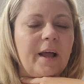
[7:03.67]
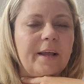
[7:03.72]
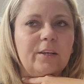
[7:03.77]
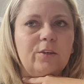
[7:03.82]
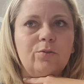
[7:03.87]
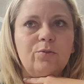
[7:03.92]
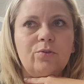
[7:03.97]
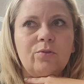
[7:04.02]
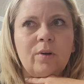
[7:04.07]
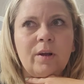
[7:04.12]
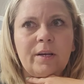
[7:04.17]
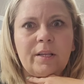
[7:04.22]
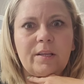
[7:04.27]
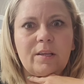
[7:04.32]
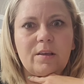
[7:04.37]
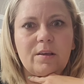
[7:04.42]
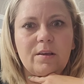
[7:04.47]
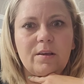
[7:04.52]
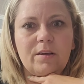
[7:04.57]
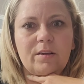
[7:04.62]
I do try to
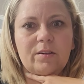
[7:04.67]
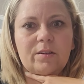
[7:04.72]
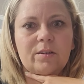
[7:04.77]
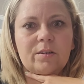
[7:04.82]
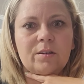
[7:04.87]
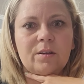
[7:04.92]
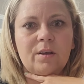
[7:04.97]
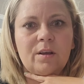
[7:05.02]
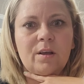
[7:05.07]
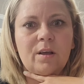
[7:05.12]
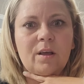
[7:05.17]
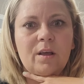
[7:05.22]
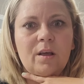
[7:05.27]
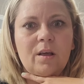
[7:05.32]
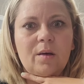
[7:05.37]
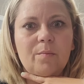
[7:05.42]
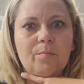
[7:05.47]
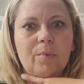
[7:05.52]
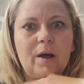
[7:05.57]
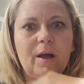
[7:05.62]
get
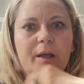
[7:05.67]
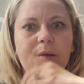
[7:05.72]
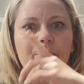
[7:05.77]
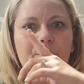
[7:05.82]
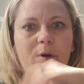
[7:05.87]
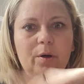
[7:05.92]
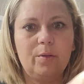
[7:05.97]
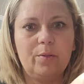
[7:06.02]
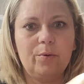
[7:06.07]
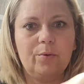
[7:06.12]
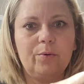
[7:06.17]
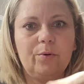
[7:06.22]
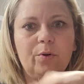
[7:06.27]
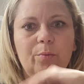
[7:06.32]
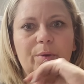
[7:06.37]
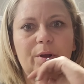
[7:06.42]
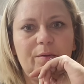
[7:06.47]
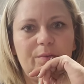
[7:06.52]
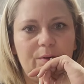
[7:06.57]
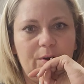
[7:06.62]
my mother
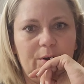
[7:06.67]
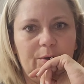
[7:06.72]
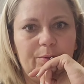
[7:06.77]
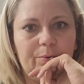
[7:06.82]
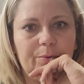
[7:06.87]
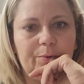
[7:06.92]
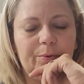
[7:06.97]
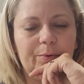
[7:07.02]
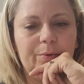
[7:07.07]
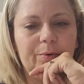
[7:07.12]
or my father,